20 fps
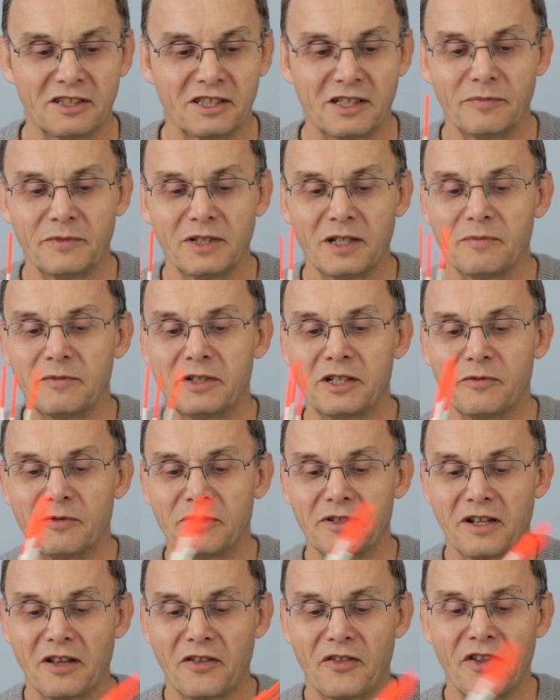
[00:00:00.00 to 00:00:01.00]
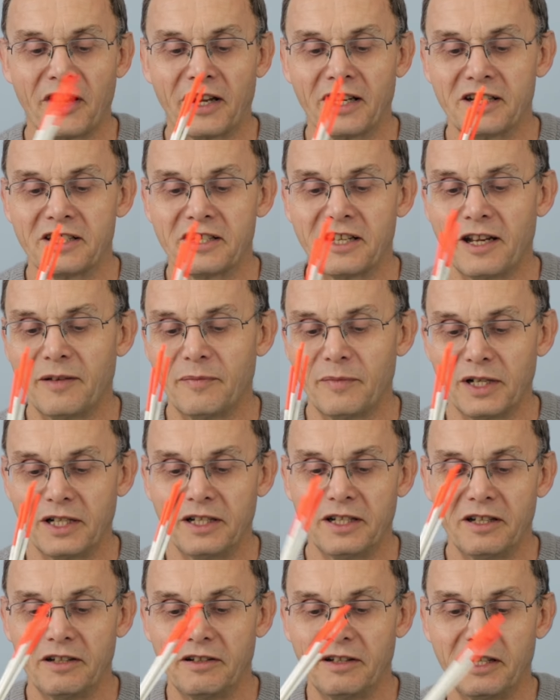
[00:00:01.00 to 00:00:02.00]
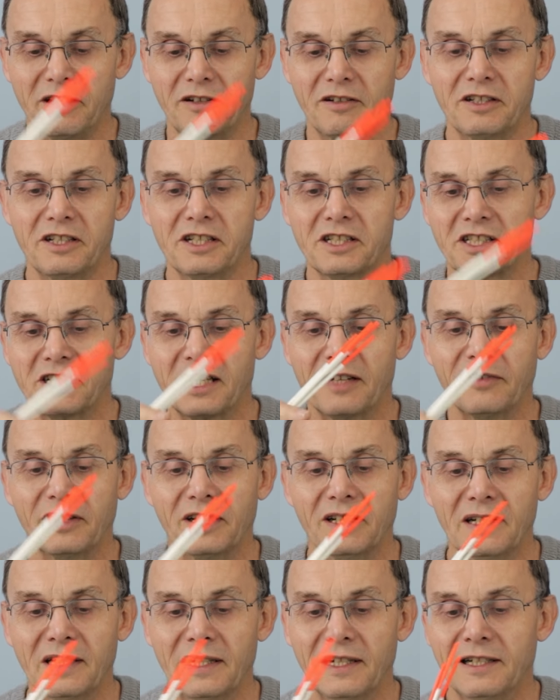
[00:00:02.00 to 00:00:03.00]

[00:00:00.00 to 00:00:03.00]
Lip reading: Sometimes you want a thicker tip, and you can just have a